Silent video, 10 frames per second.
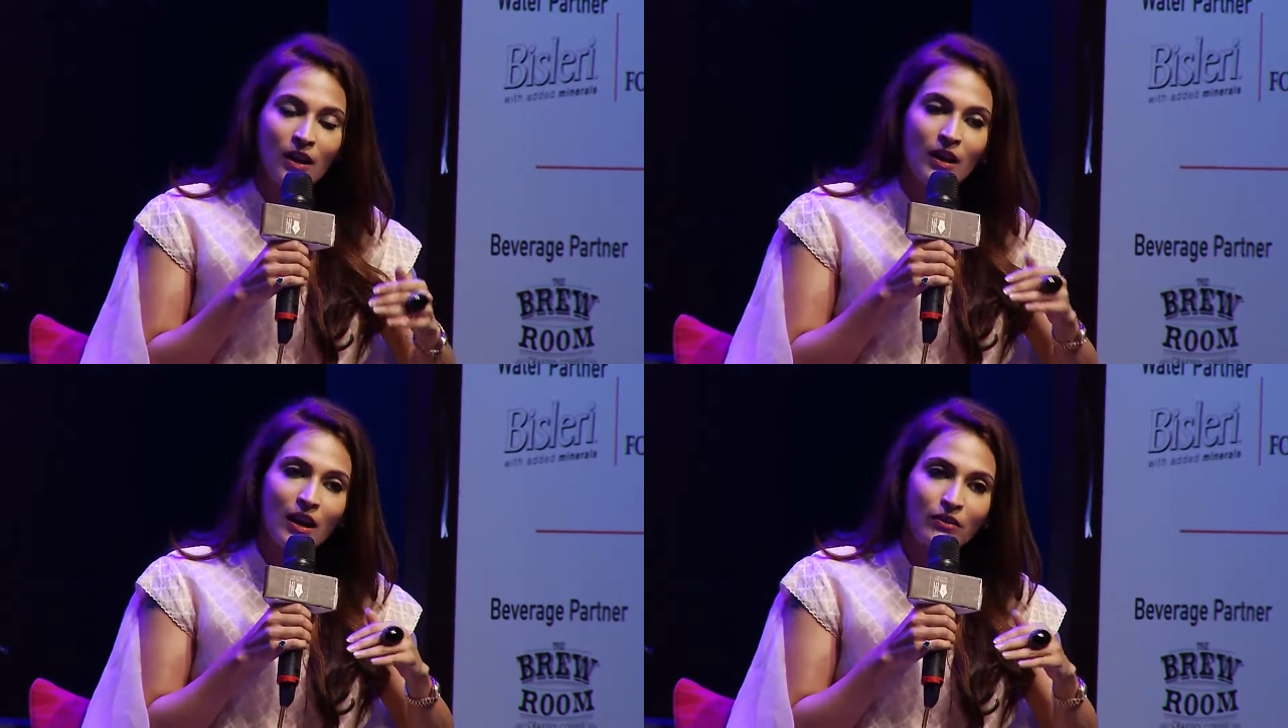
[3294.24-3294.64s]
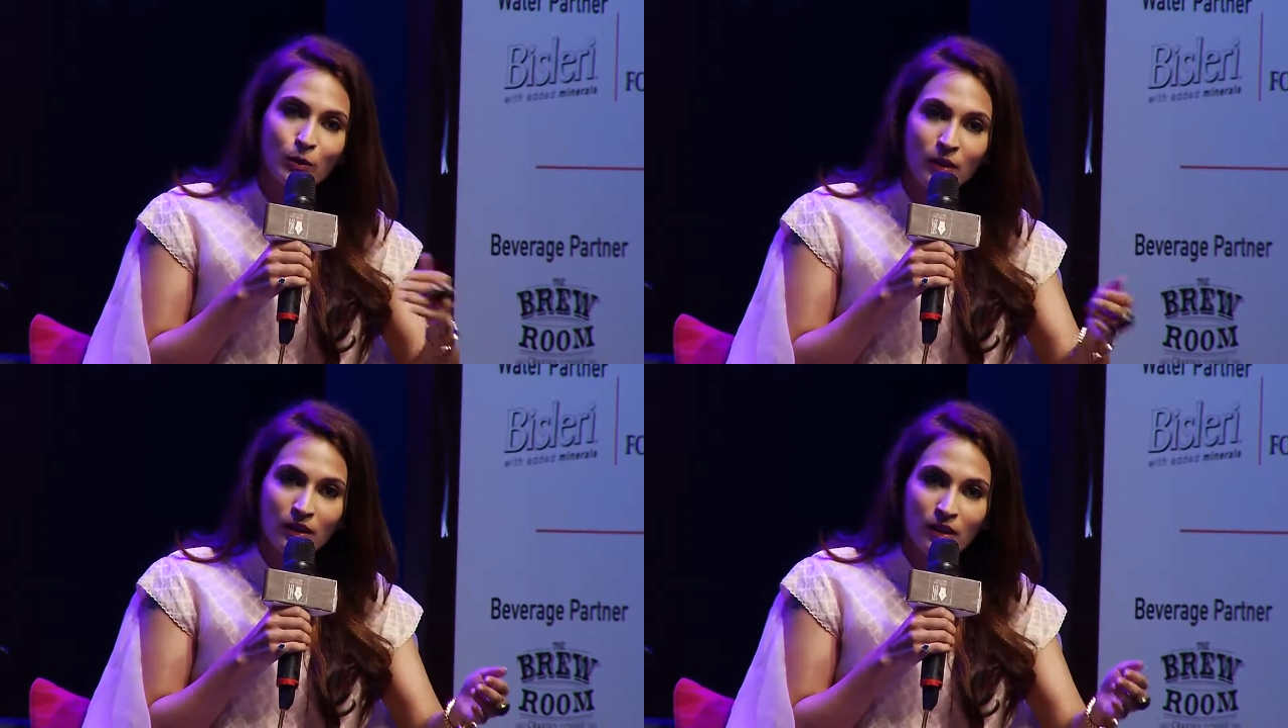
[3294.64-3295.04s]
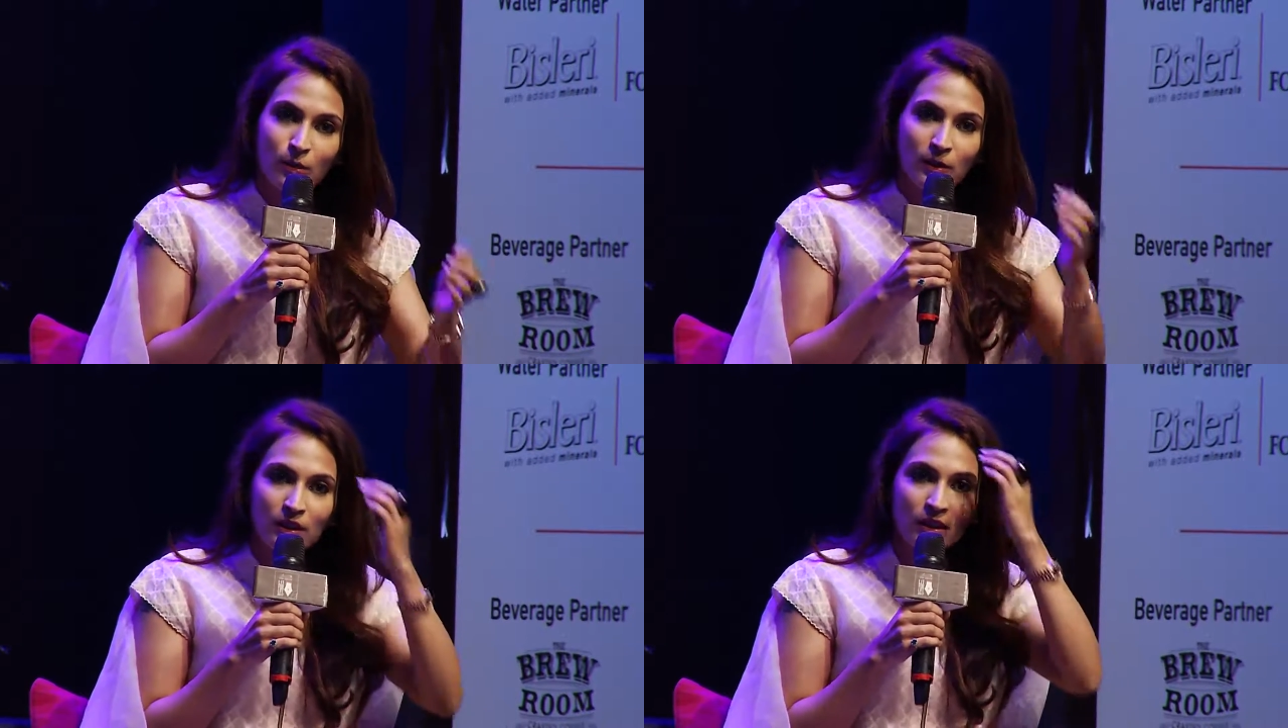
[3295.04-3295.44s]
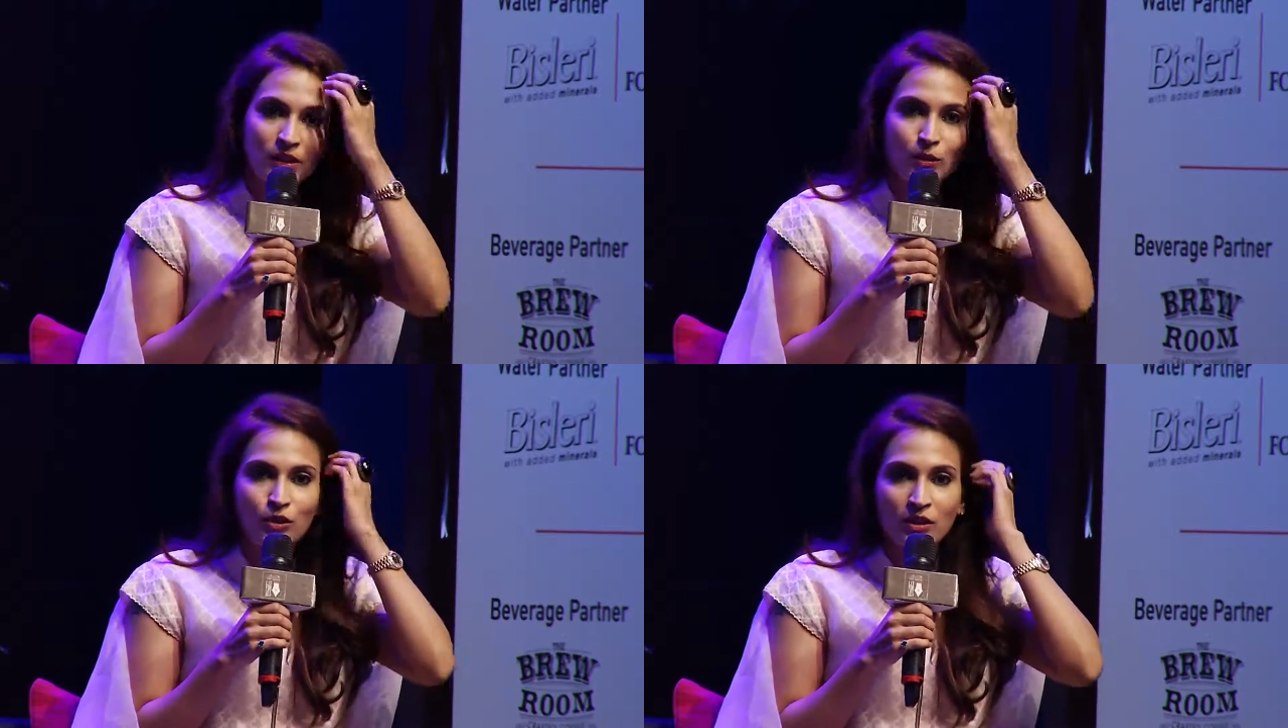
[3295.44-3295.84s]
everyone equally,
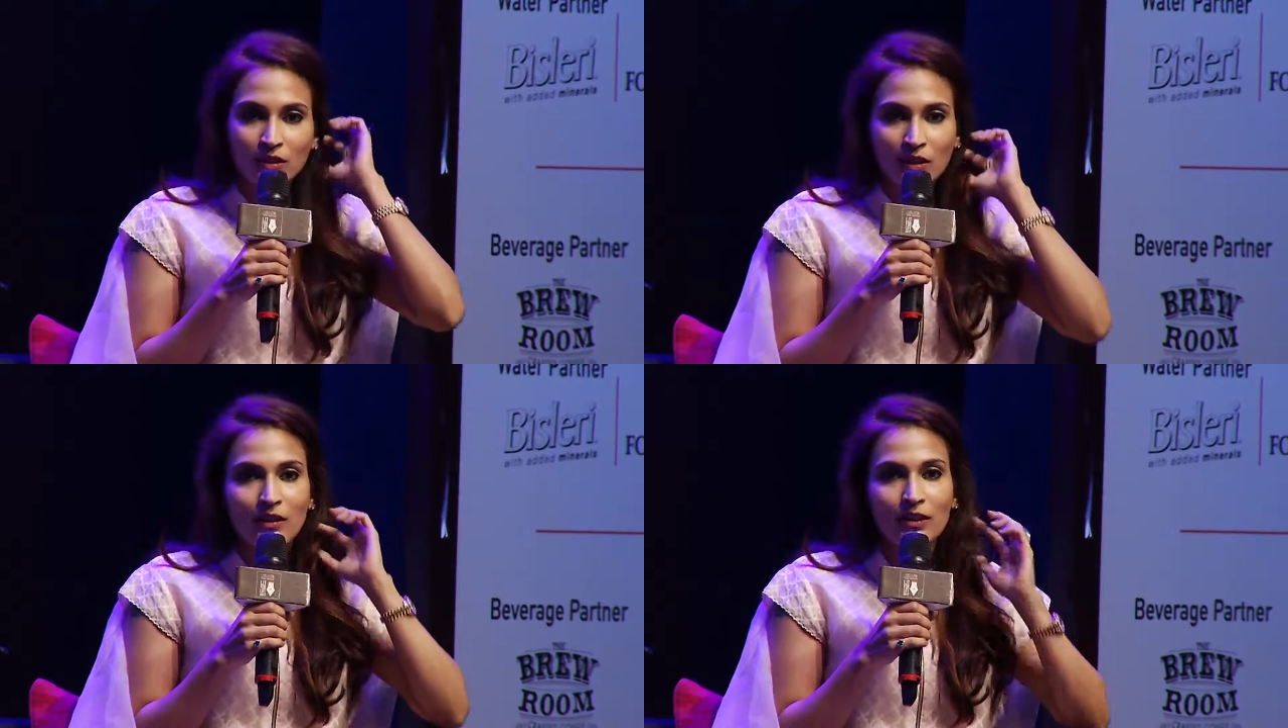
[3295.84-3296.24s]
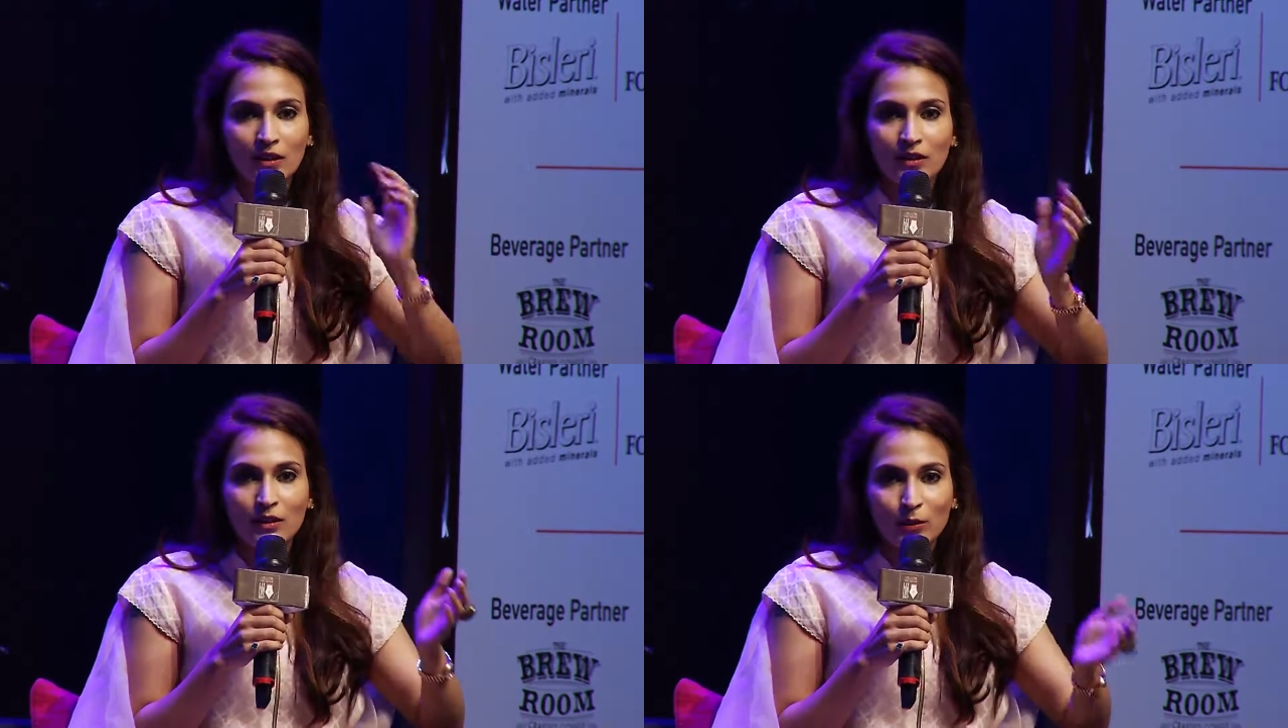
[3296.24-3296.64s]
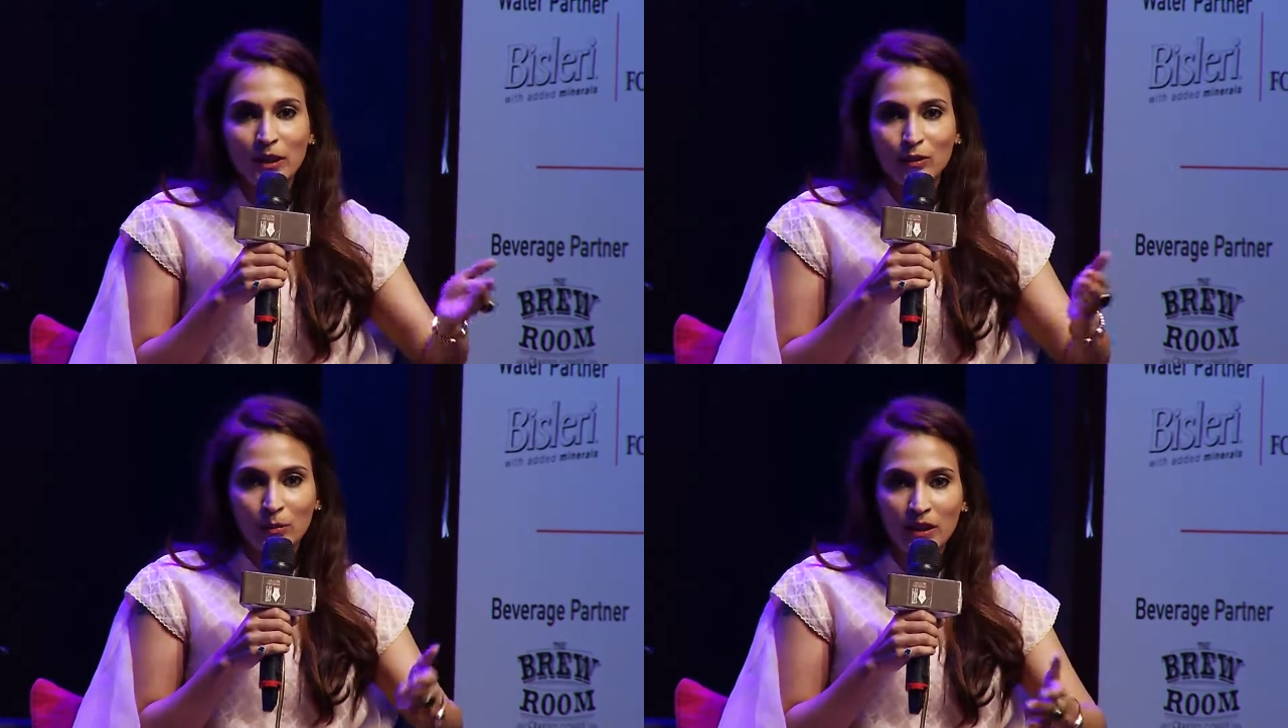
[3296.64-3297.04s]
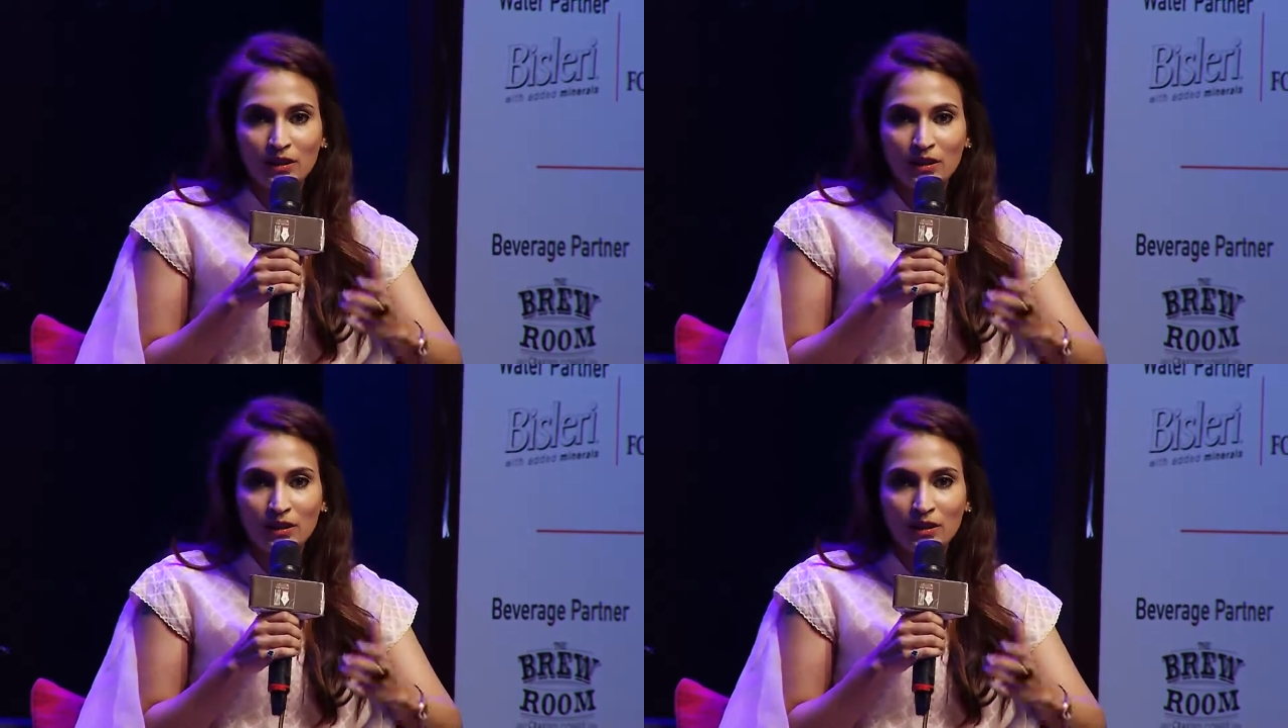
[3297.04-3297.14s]
you just think that is the way to be.